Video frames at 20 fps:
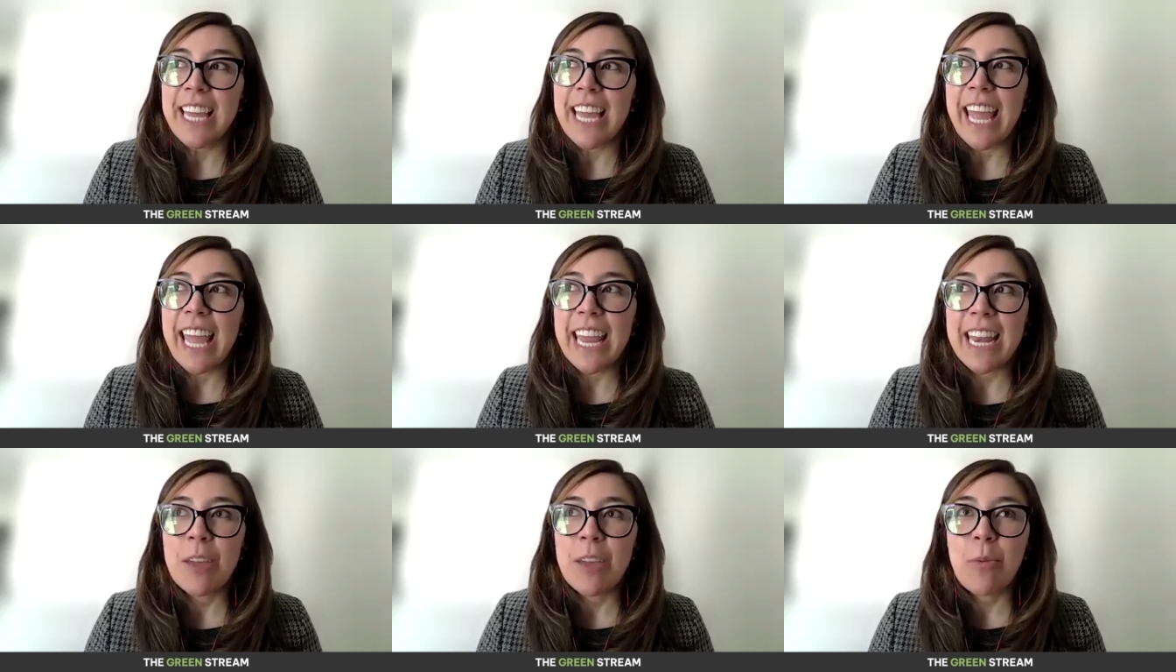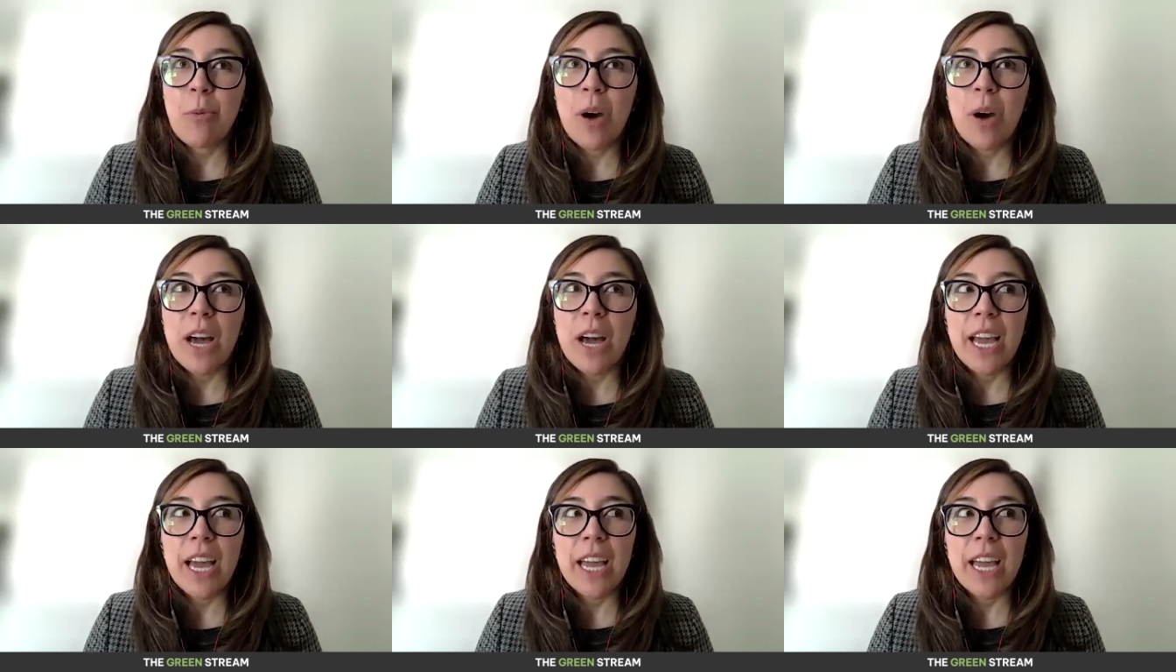
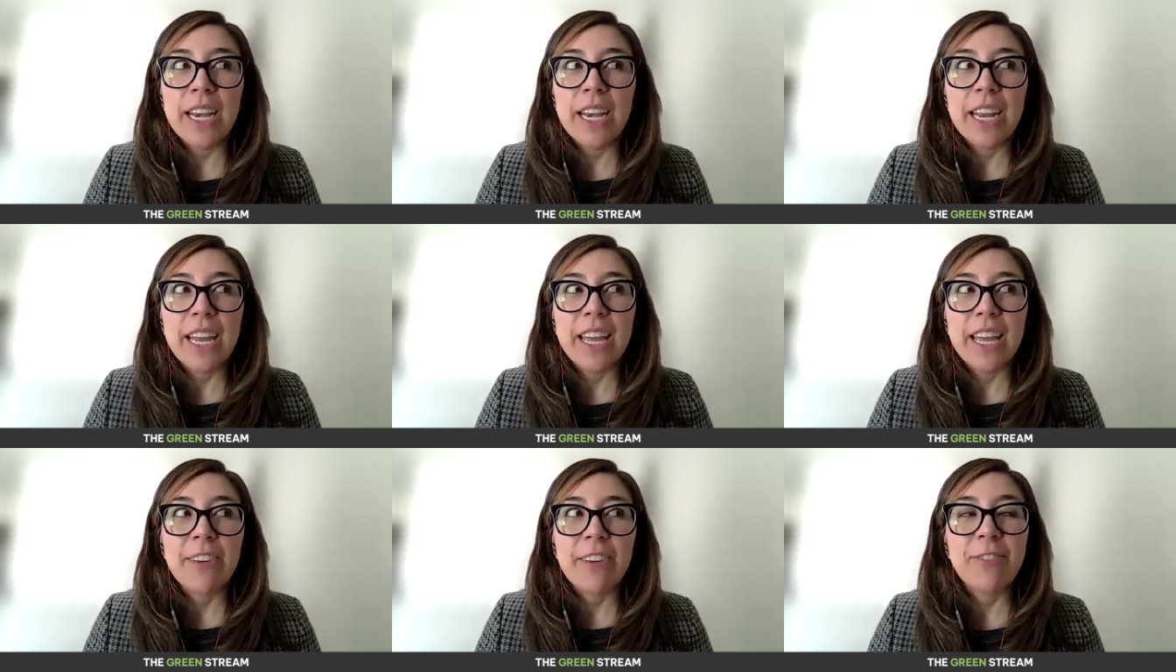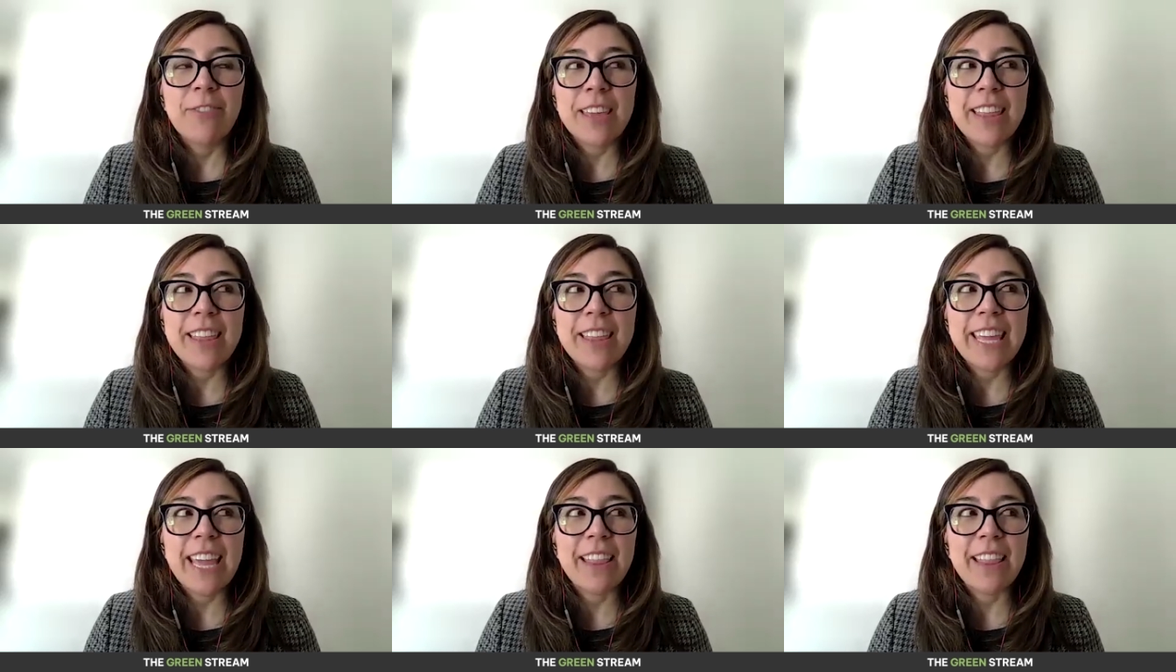anyone
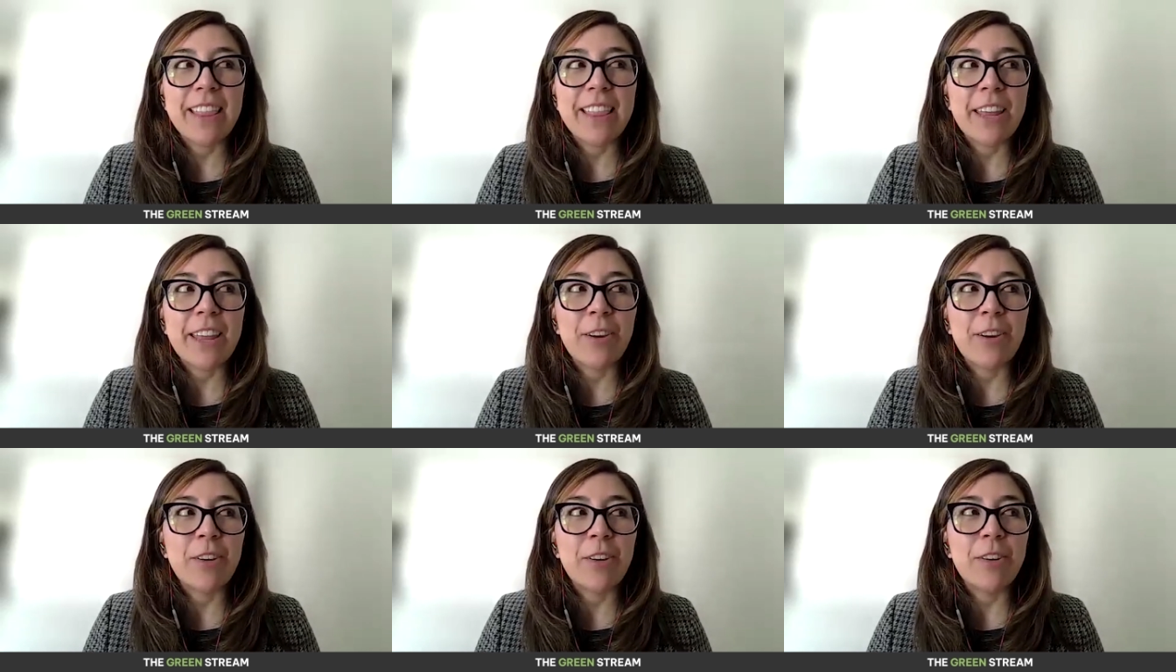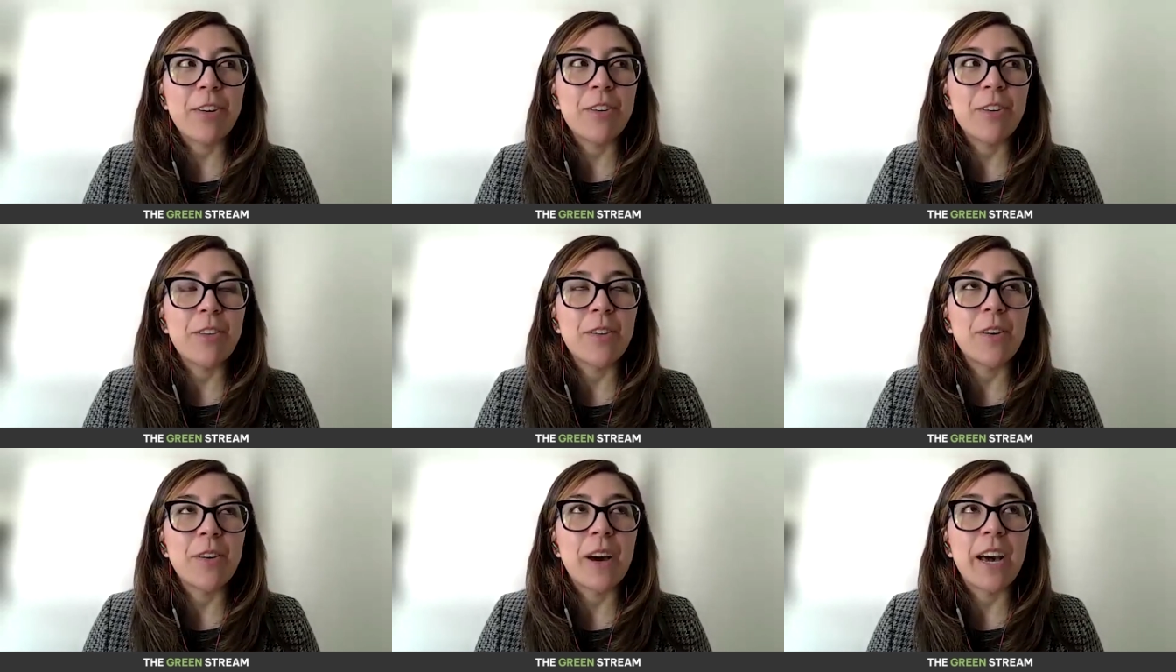feeling a
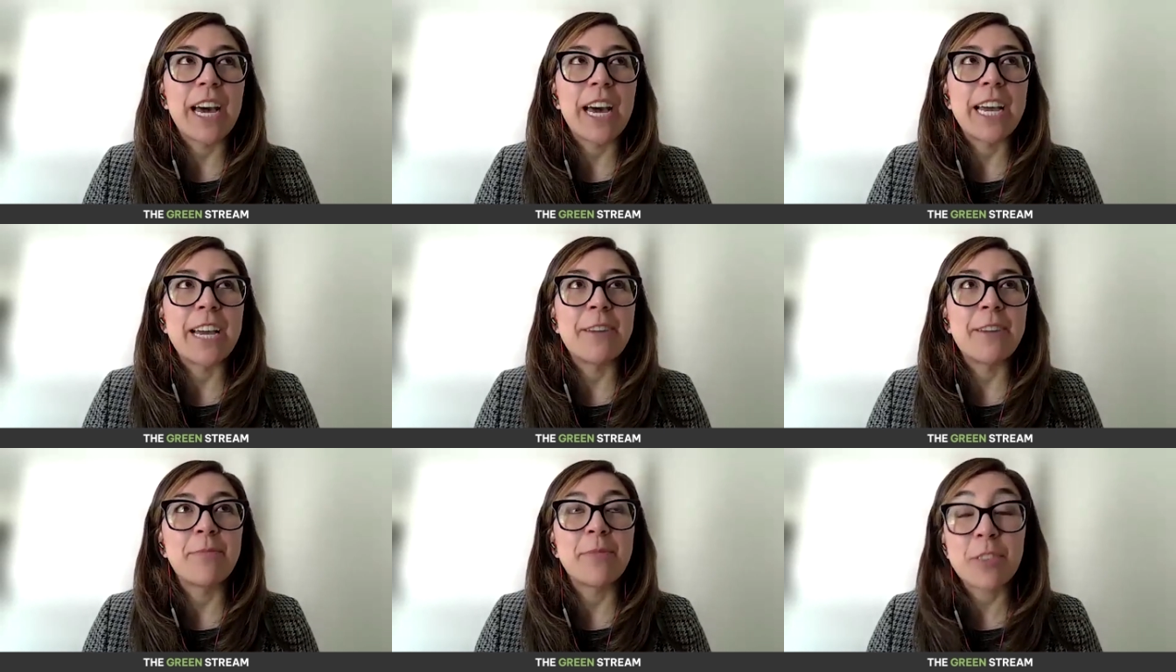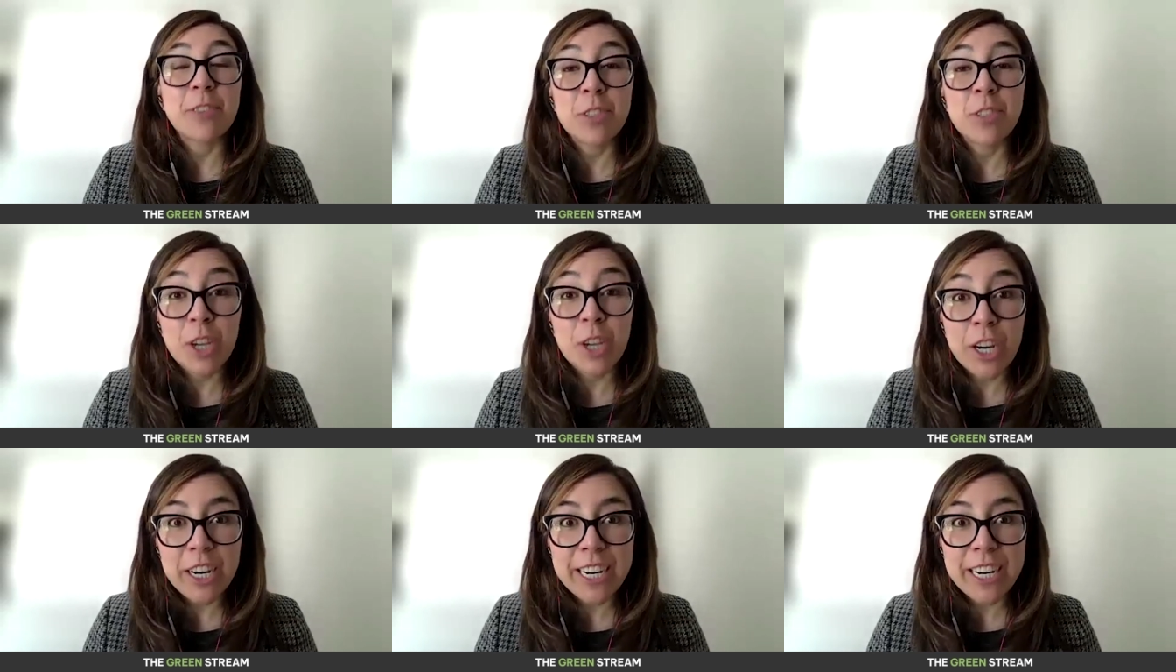little um,
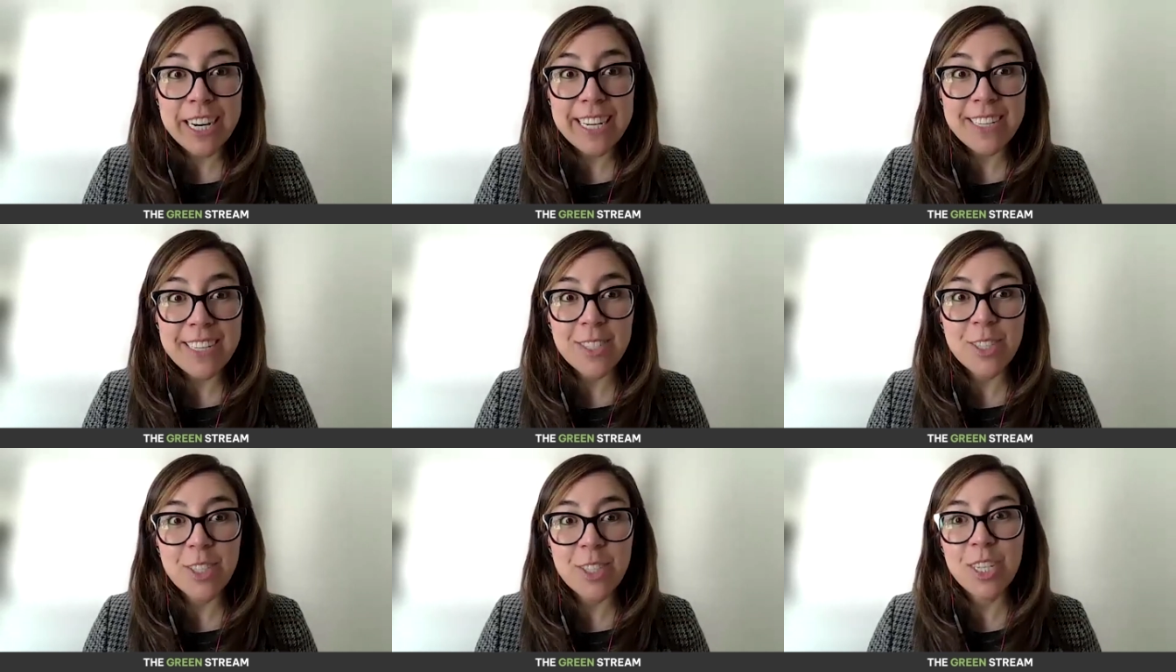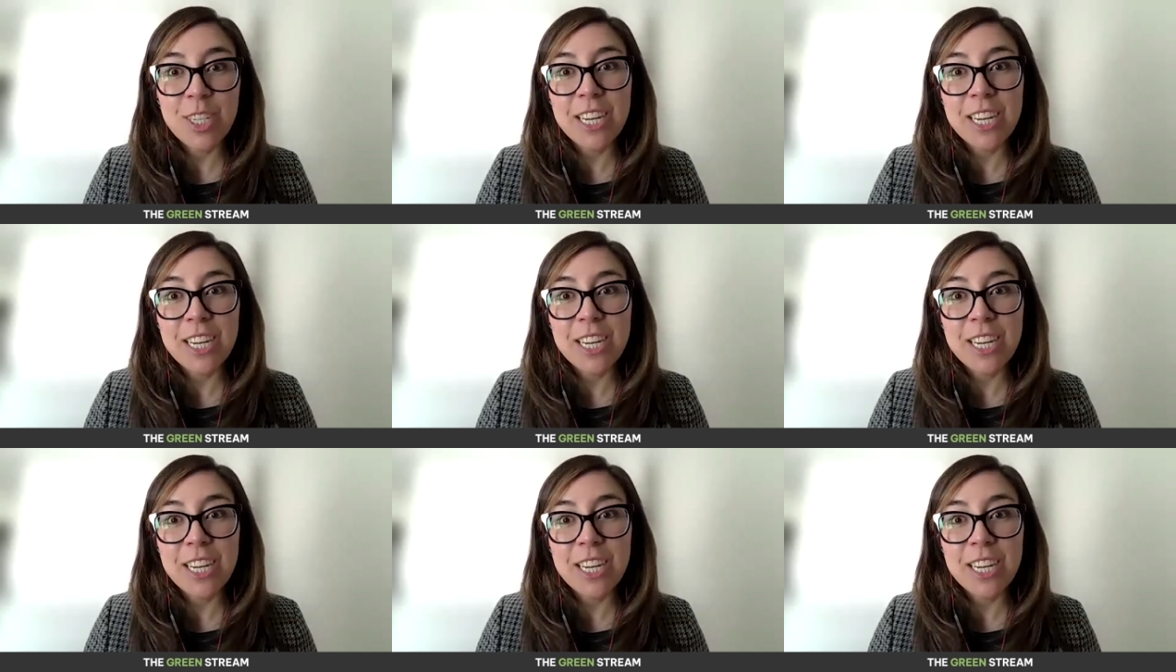discouraged